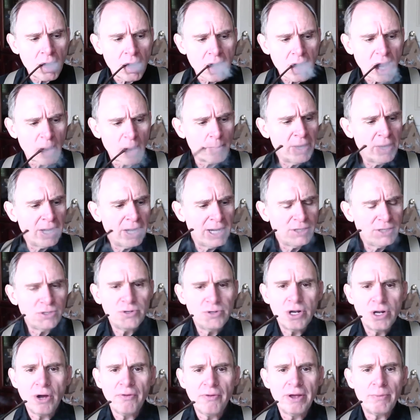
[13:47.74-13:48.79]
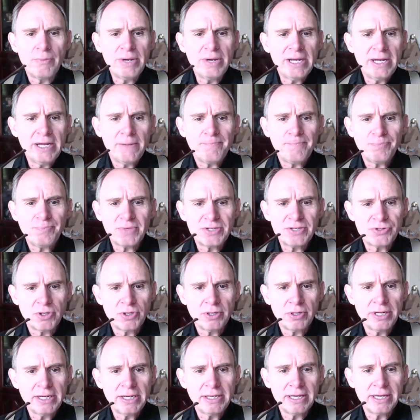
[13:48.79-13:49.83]
But I do know that we
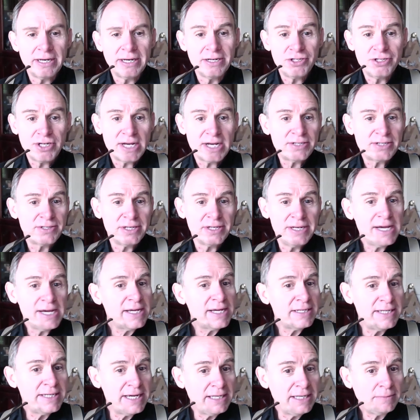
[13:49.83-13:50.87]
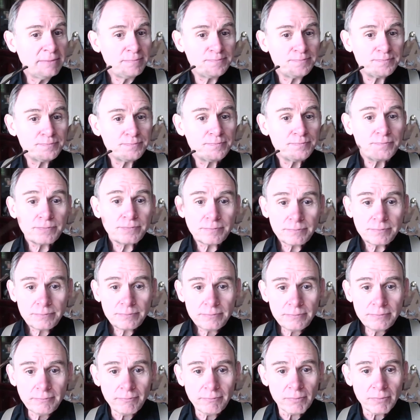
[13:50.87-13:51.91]
certainly can ingest the nicotine,
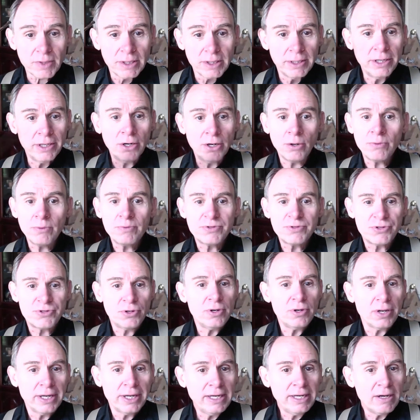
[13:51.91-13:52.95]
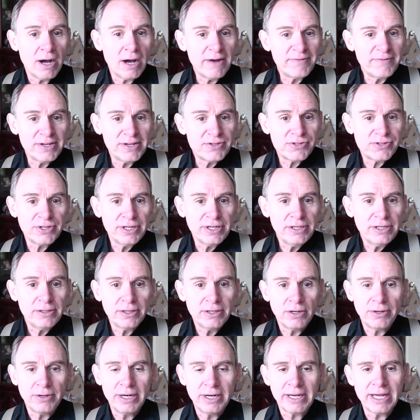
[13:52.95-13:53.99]
you know, certainly, obviously, you
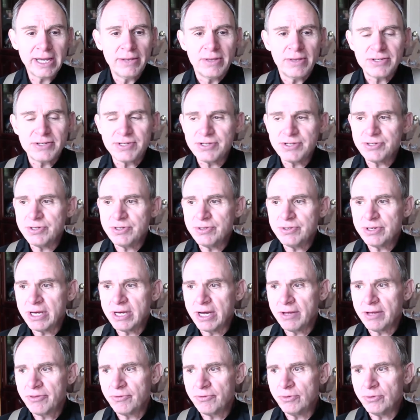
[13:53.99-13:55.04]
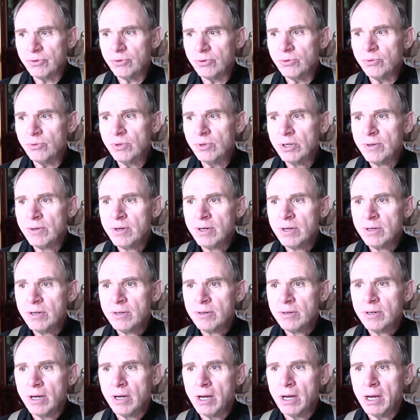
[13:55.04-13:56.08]
know, and again, this isn't through
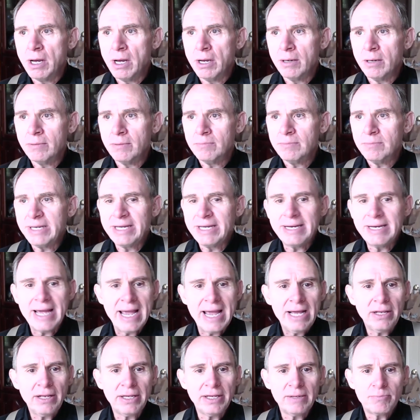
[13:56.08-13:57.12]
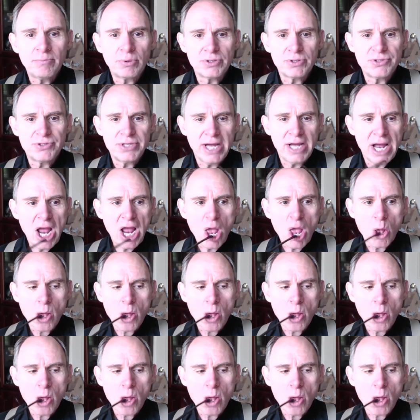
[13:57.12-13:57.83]
inhaling per se.